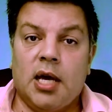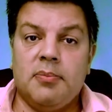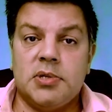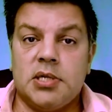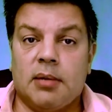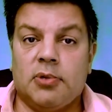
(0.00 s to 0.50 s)
up
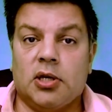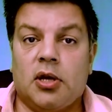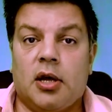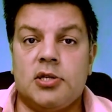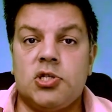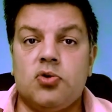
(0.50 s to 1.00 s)
is something
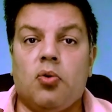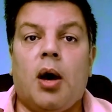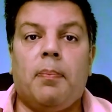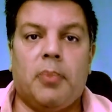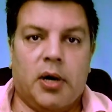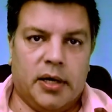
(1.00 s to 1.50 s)
called
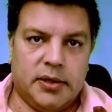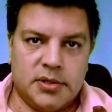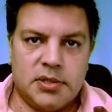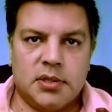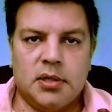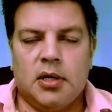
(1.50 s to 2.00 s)
swap
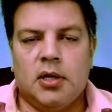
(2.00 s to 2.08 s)
bonds.